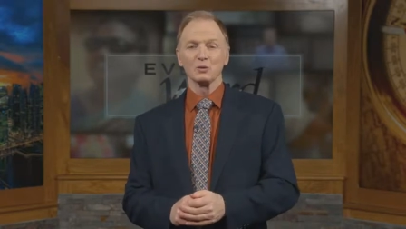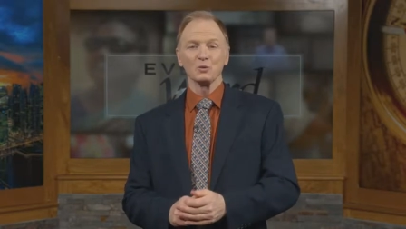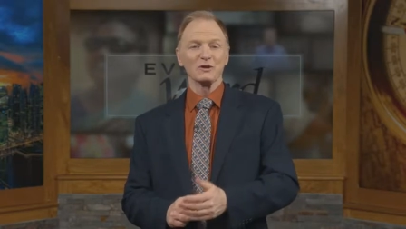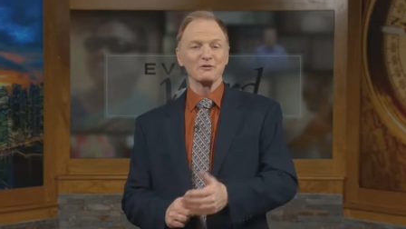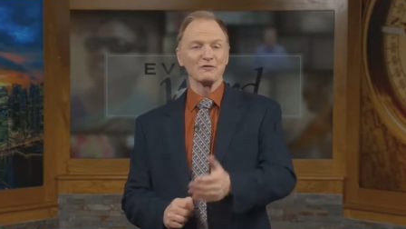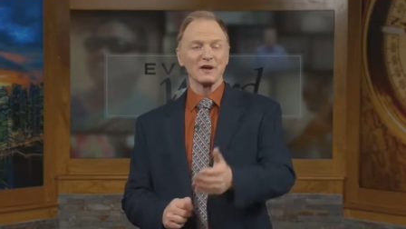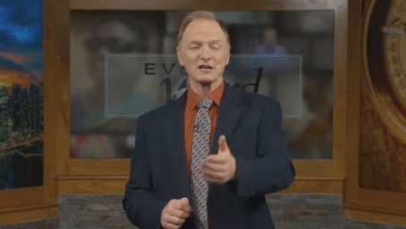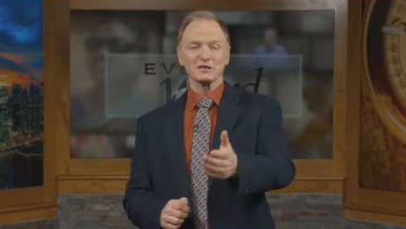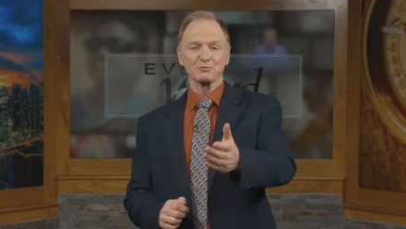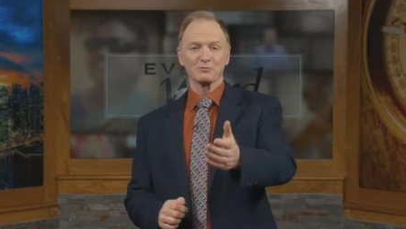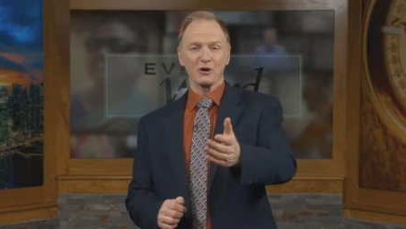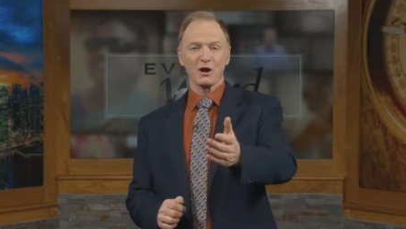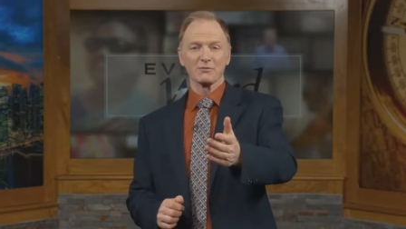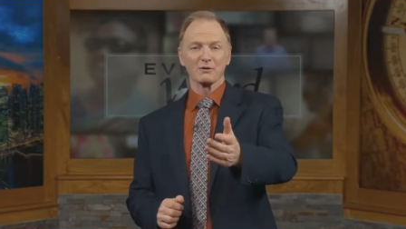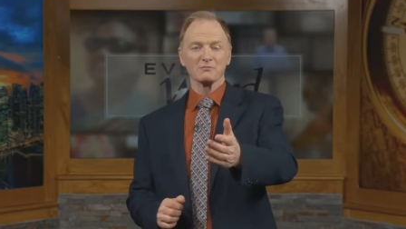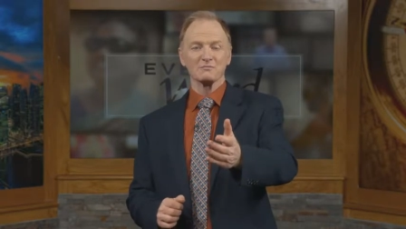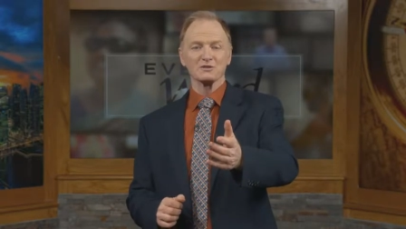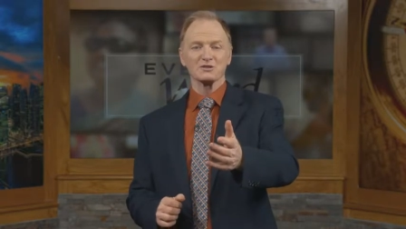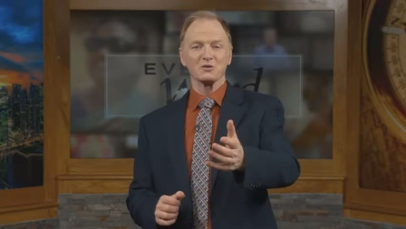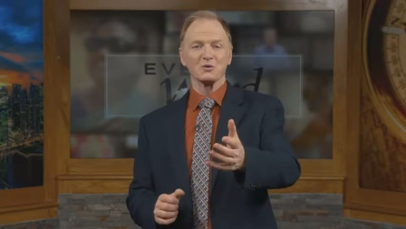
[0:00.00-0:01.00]
We face
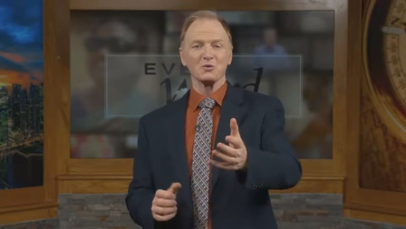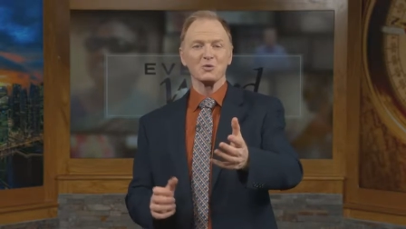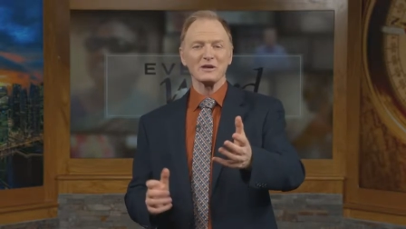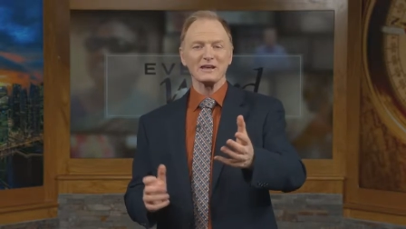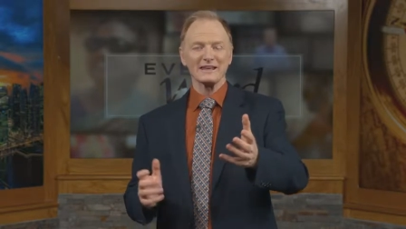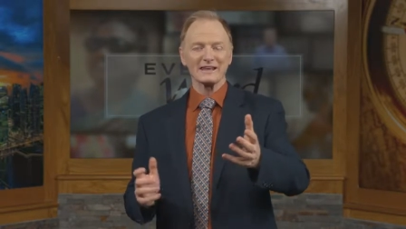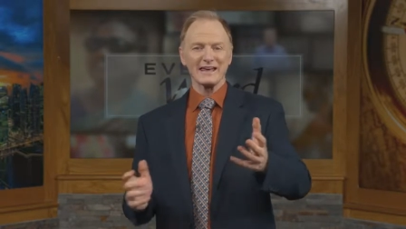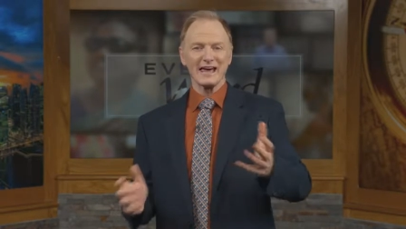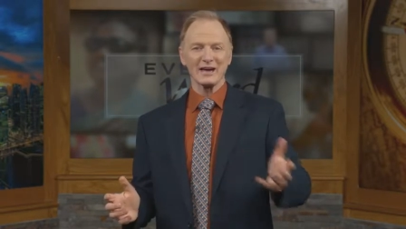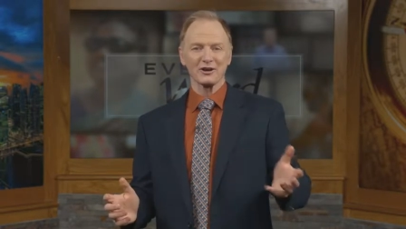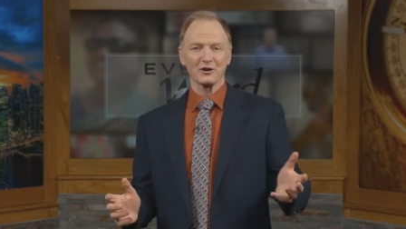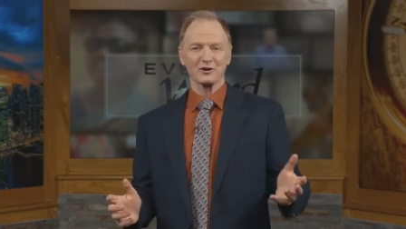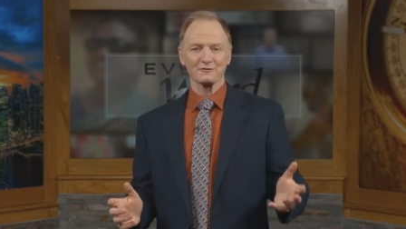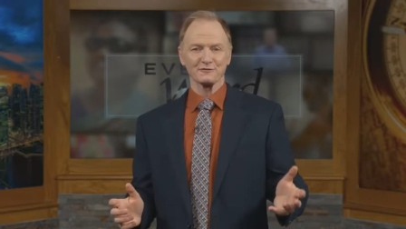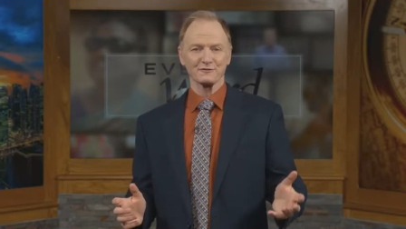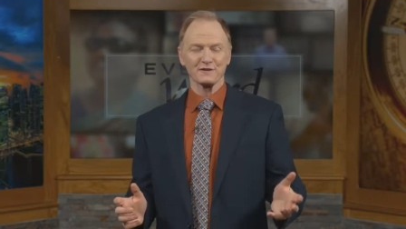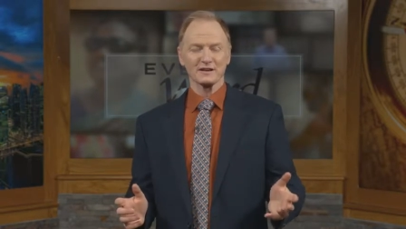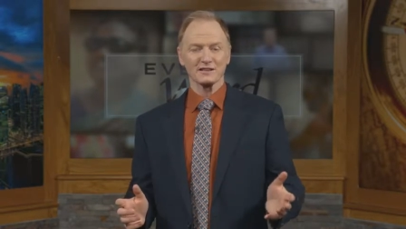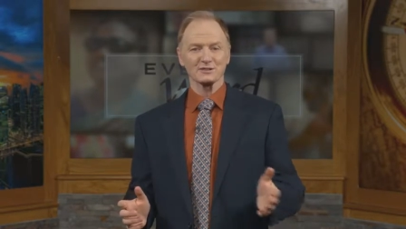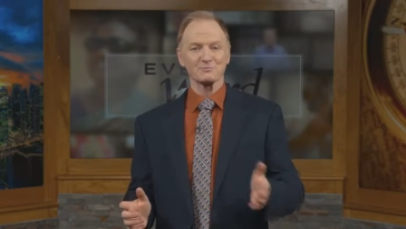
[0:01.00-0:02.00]
problems we cannot
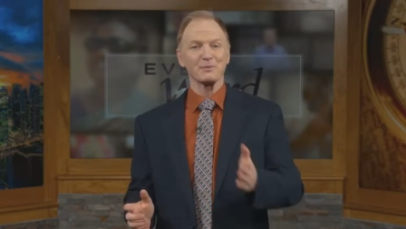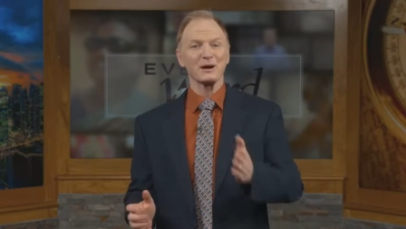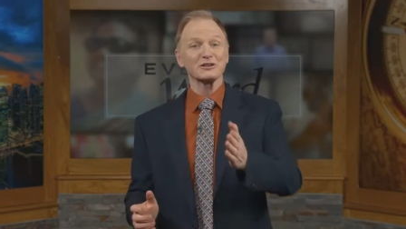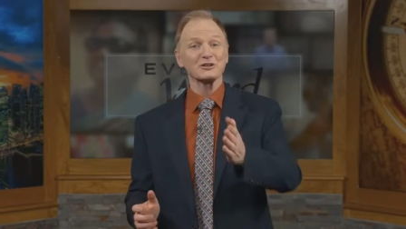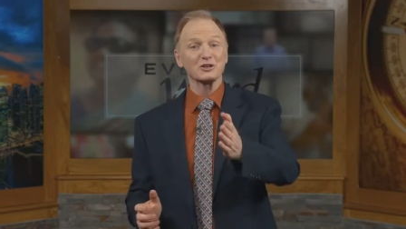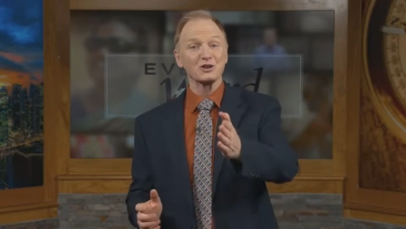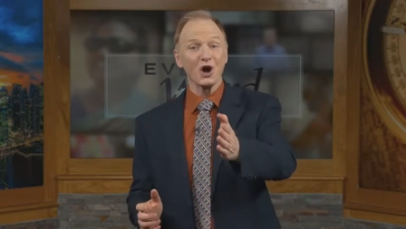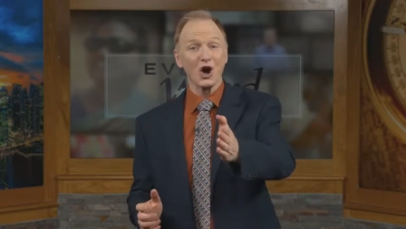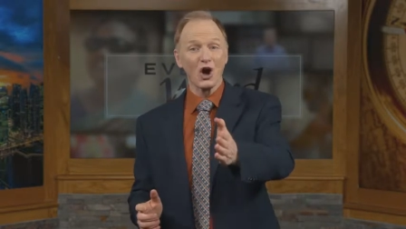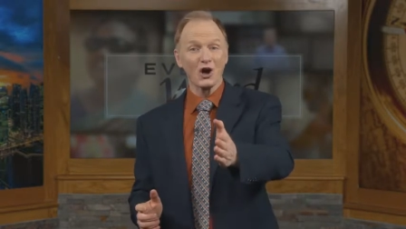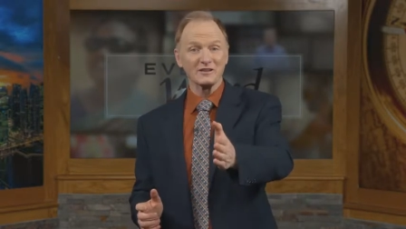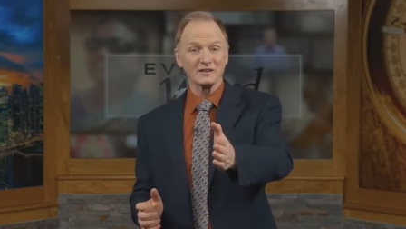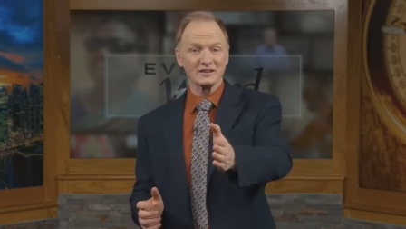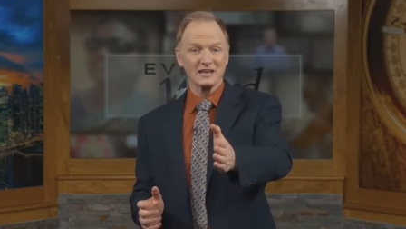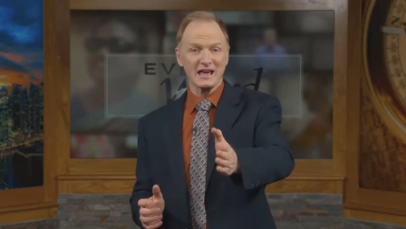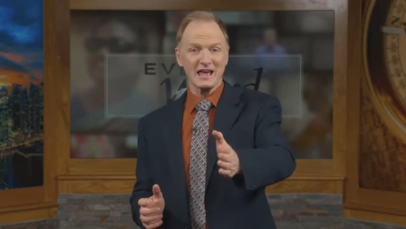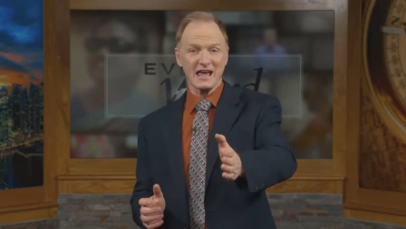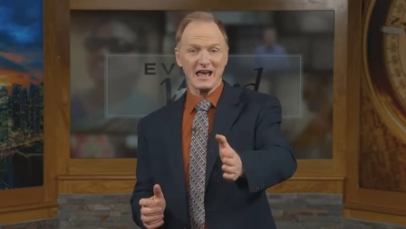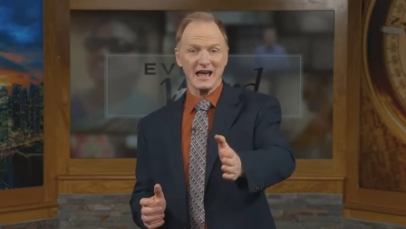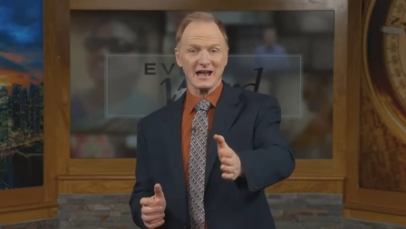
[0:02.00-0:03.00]
fix, but God
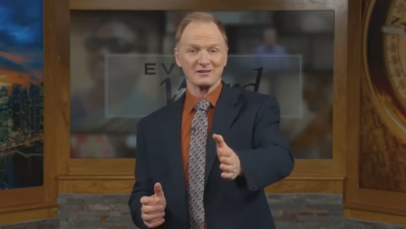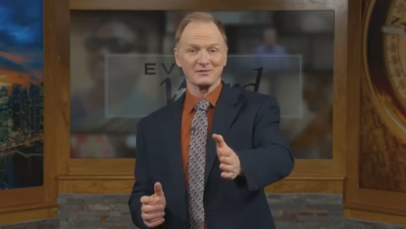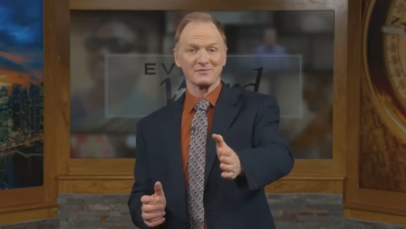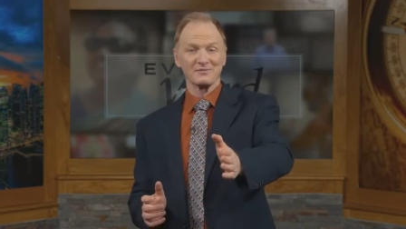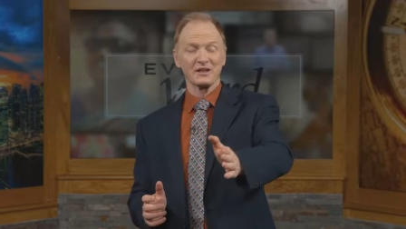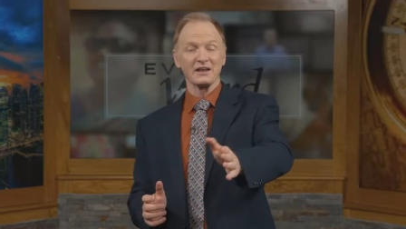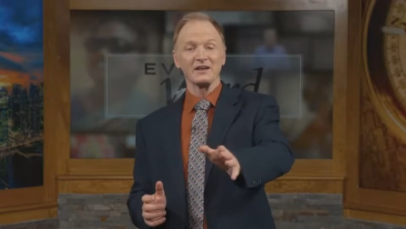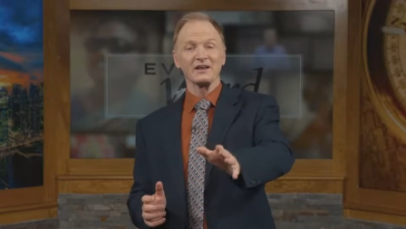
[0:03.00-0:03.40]
can.